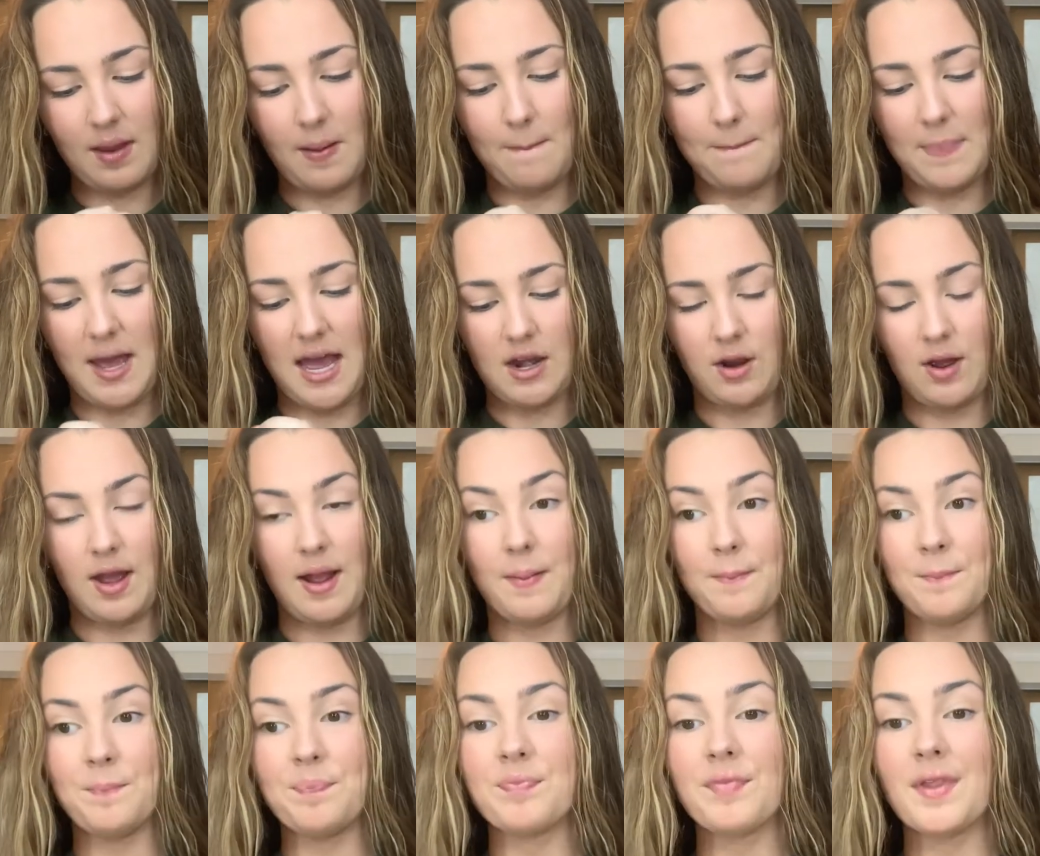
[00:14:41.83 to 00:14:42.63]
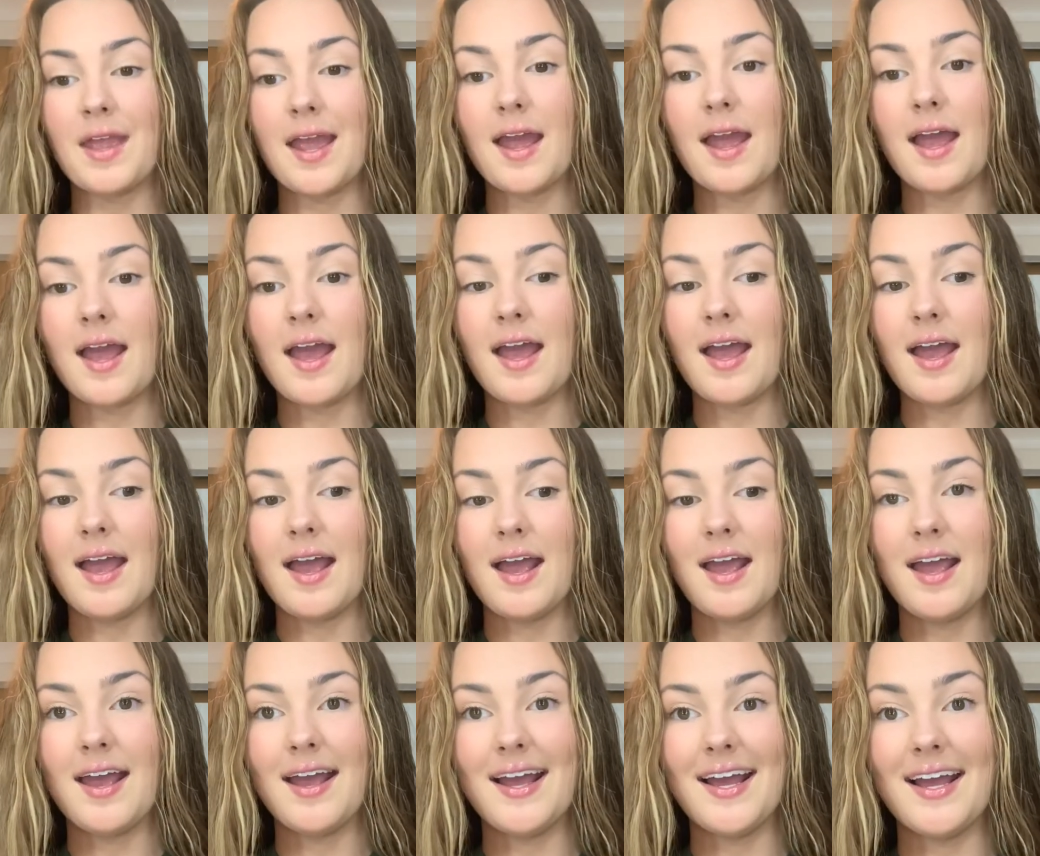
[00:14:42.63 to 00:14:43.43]
But anyway,
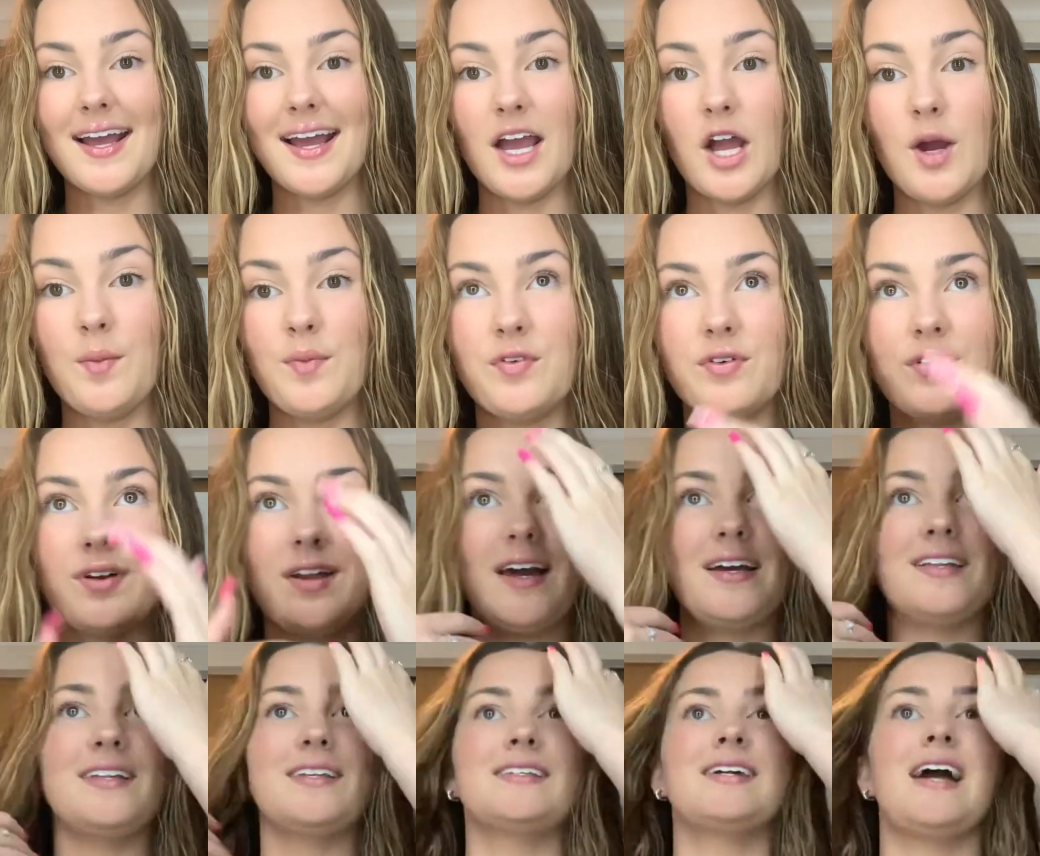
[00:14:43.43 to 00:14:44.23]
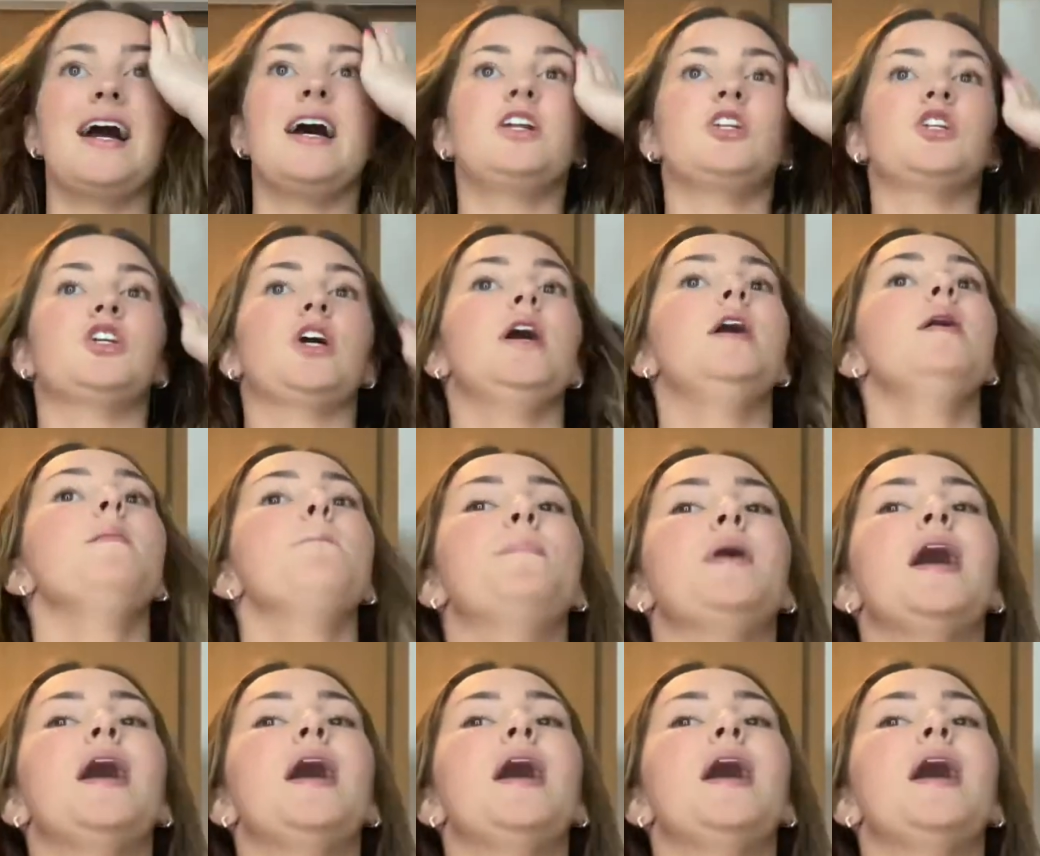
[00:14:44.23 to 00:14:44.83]
hope you all like this catch up.